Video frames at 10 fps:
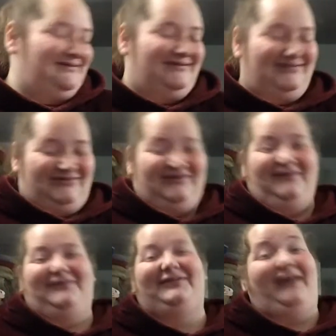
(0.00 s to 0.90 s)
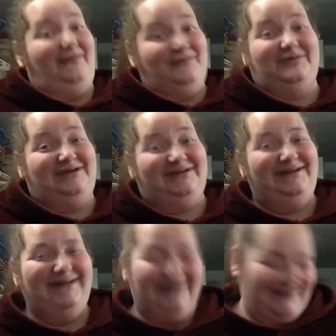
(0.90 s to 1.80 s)
So that would be good.
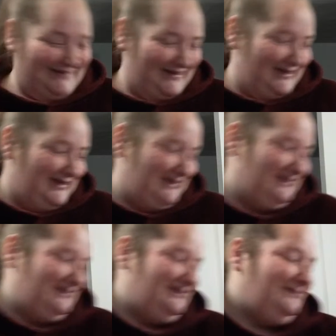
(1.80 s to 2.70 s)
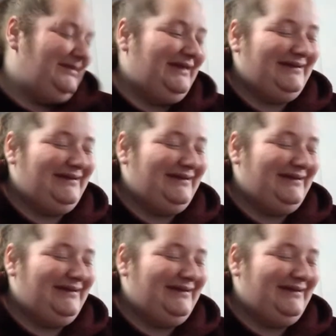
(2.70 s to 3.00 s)
I'm like,